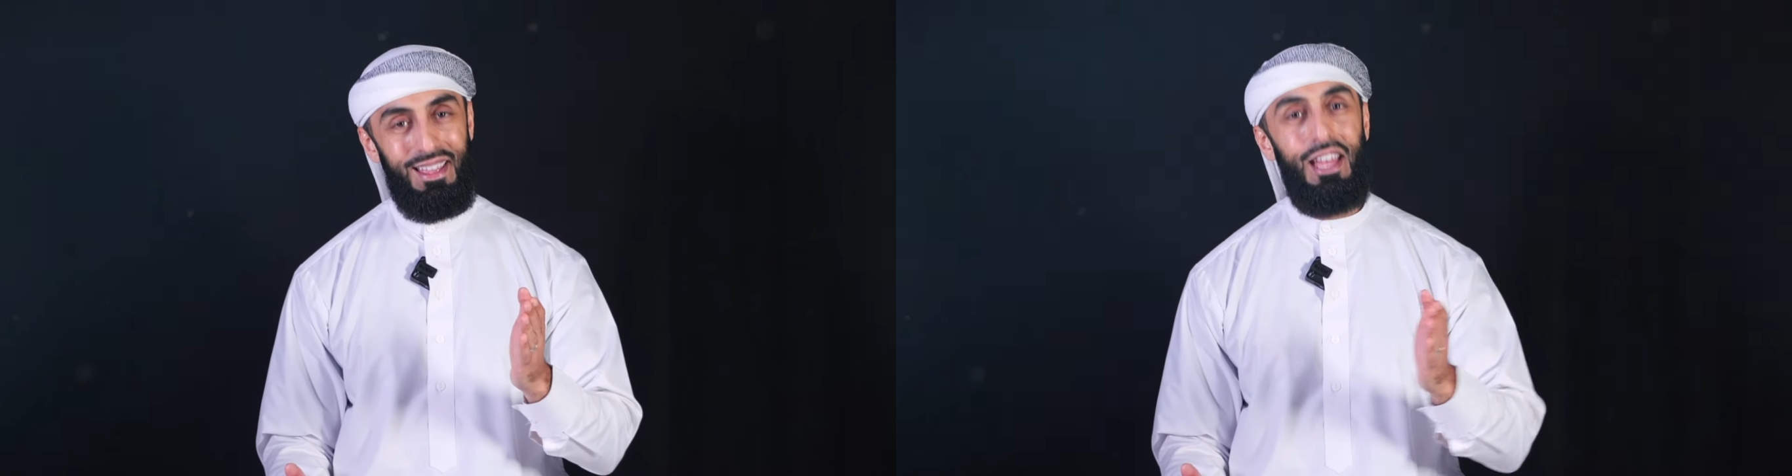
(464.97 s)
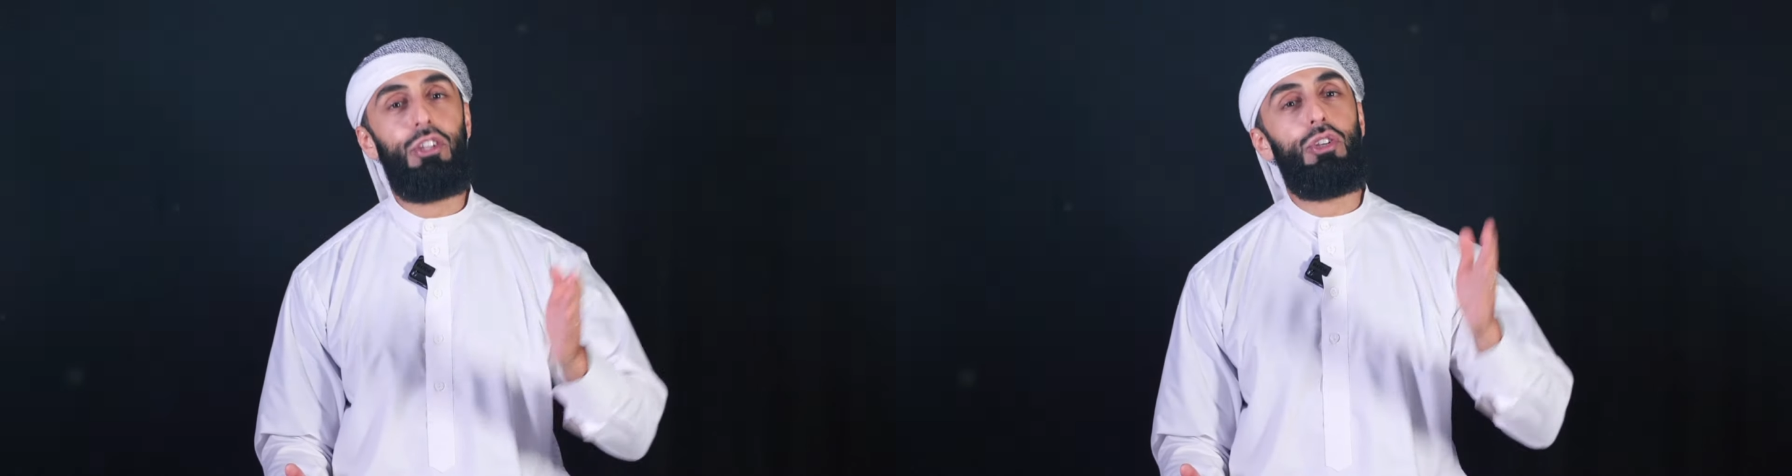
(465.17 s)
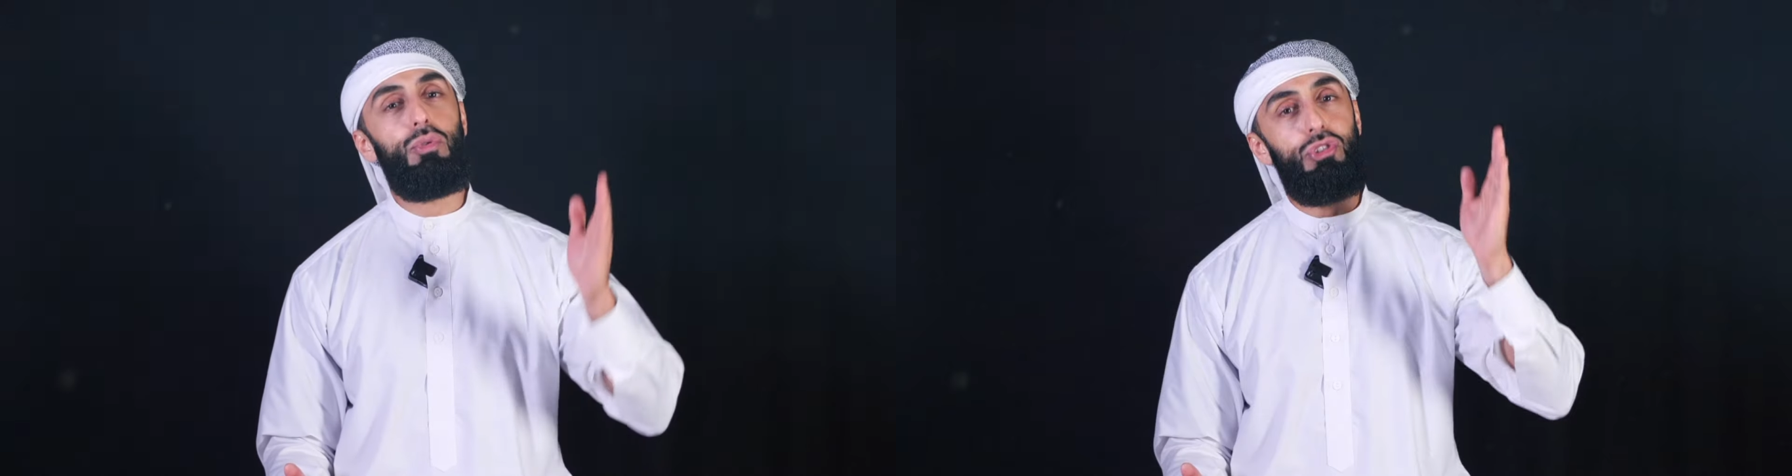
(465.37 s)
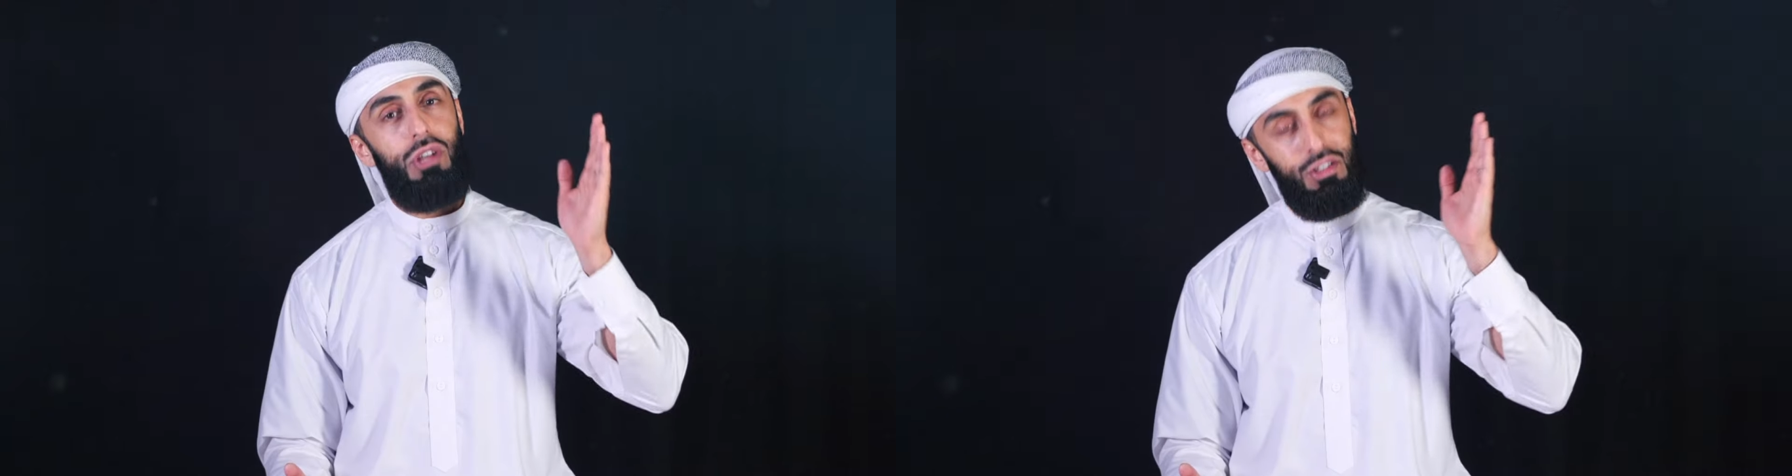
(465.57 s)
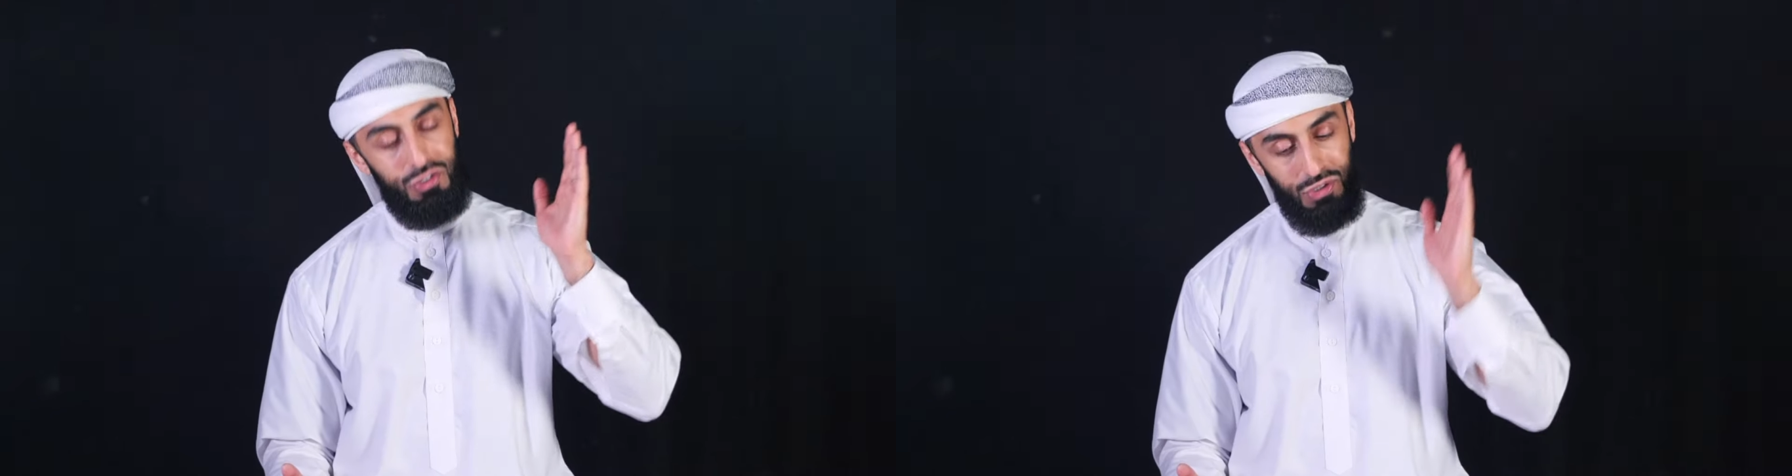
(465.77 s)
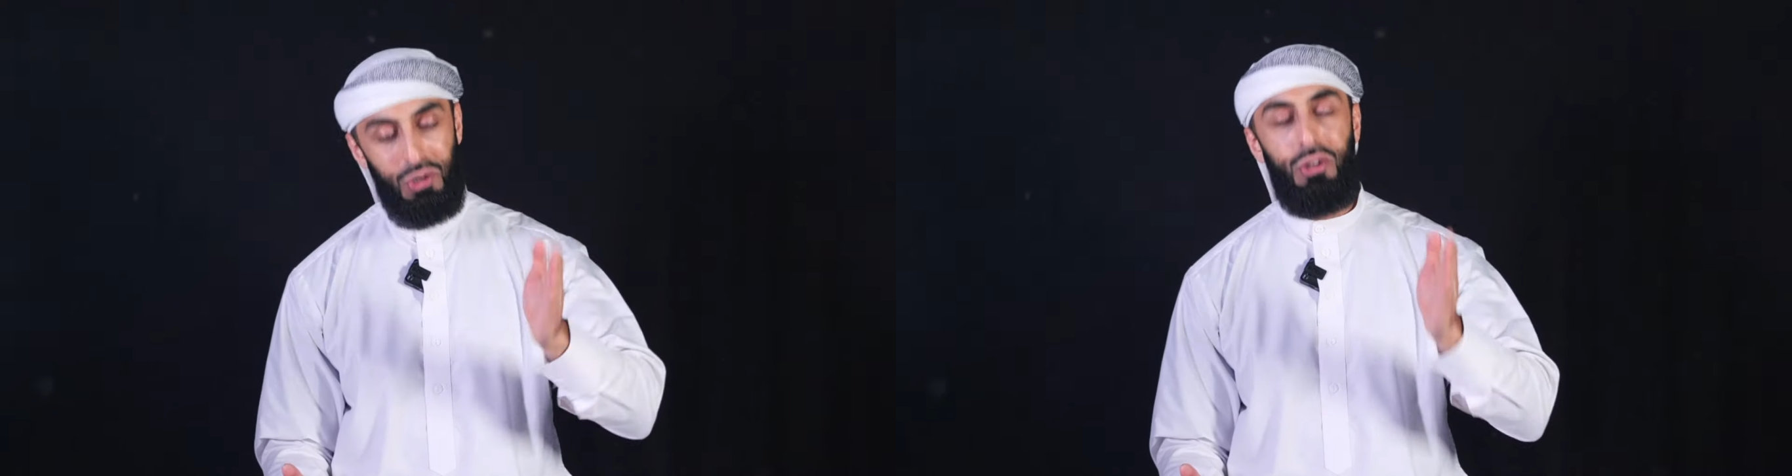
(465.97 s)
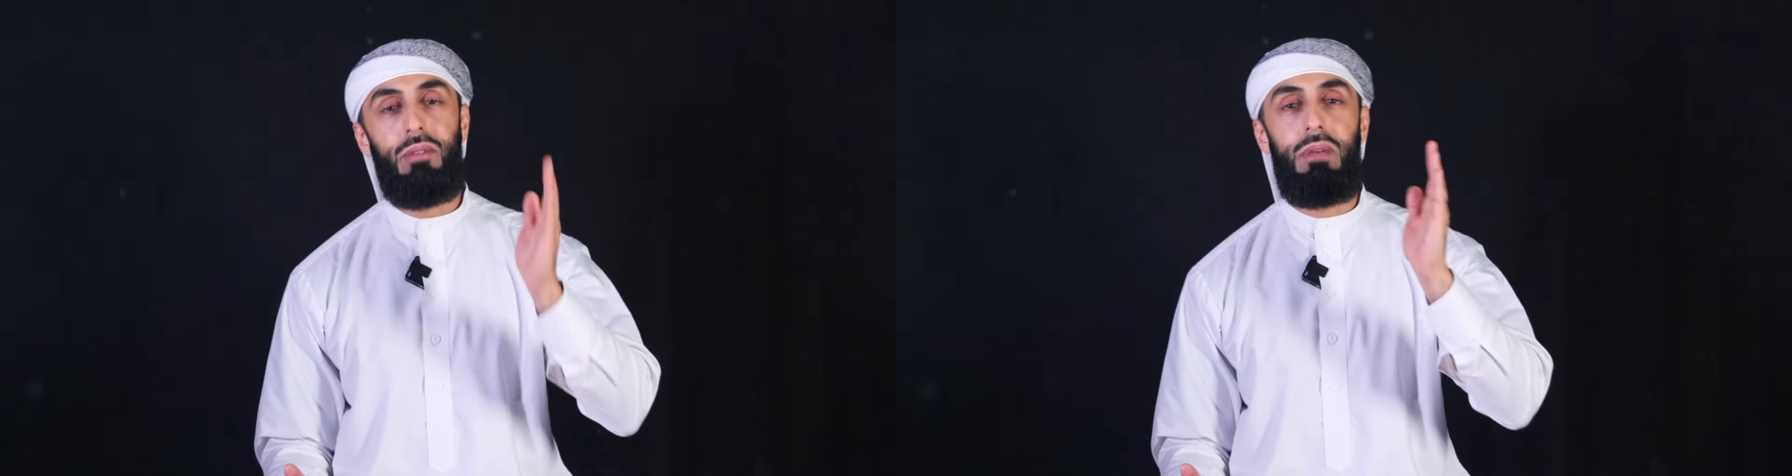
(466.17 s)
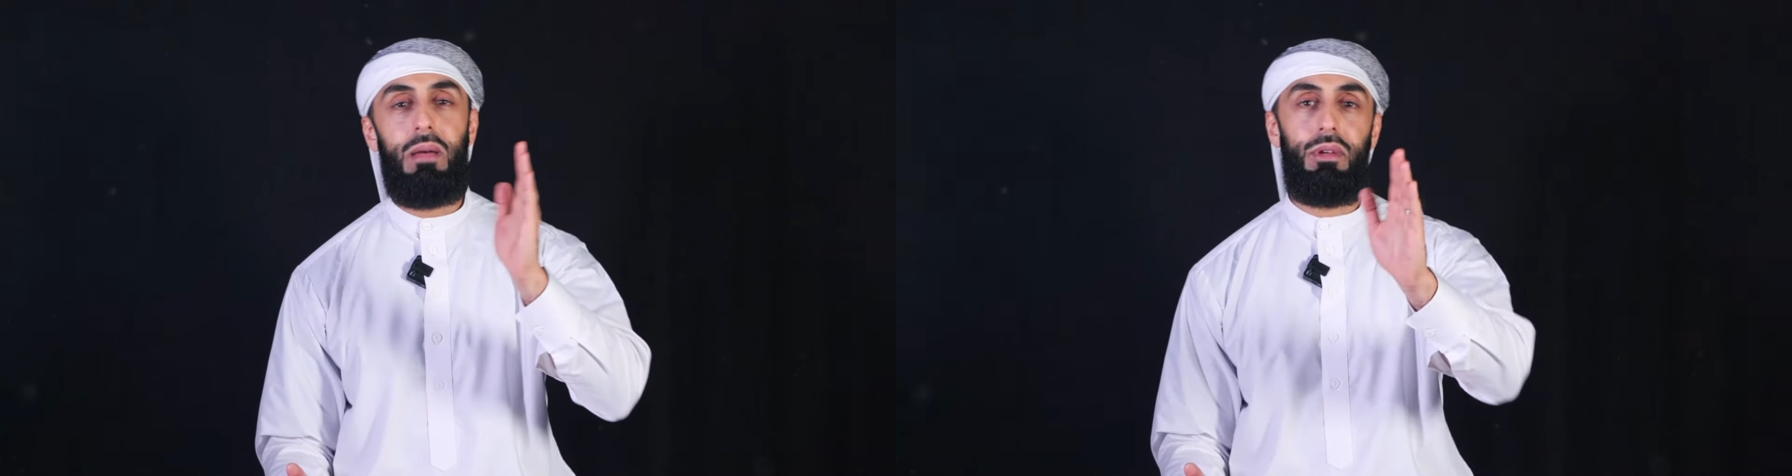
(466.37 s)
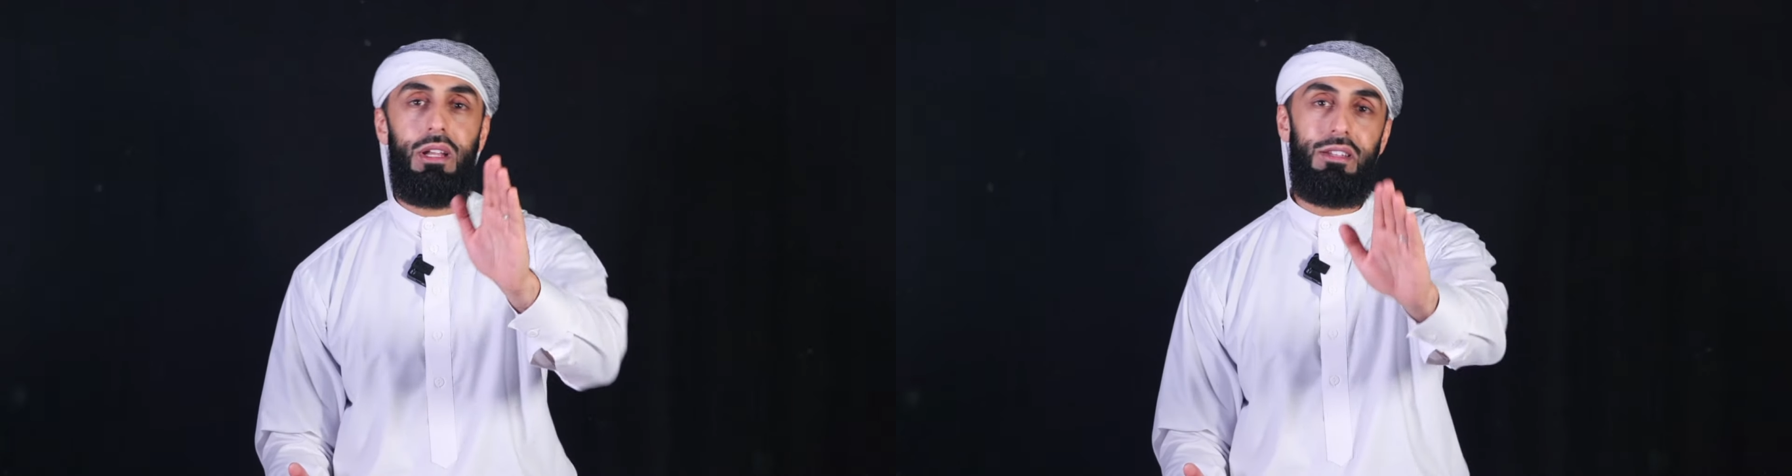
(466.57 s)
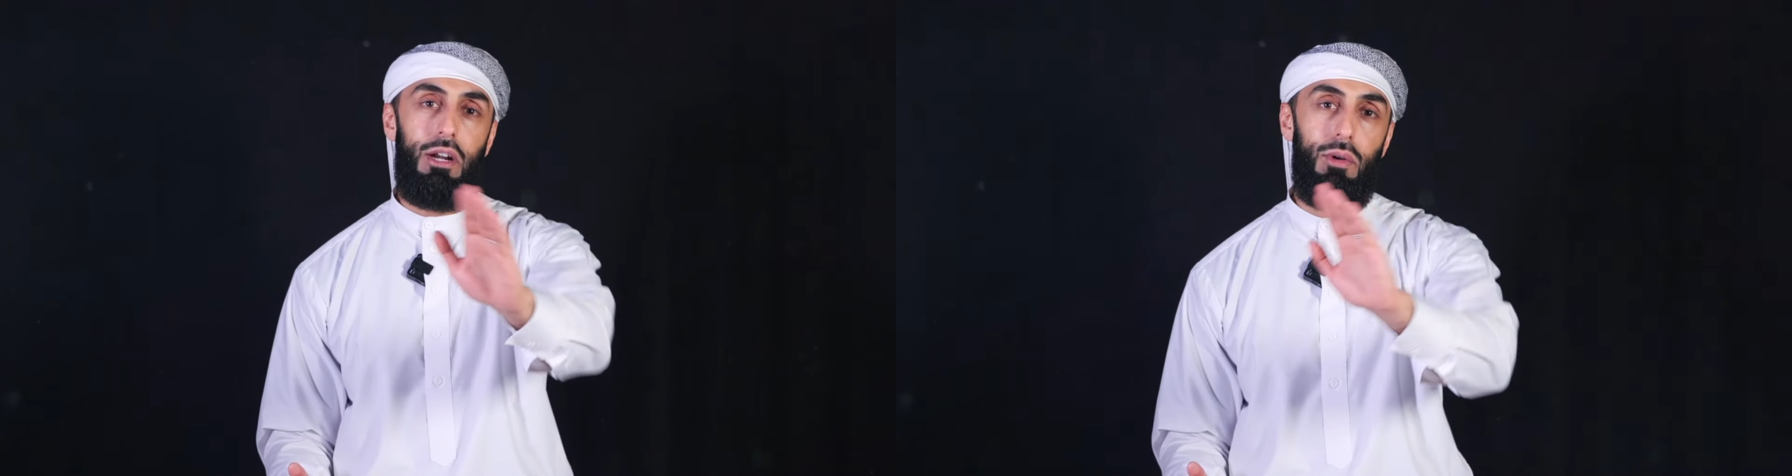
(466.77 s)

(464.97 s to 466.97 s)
And you shall circumambulate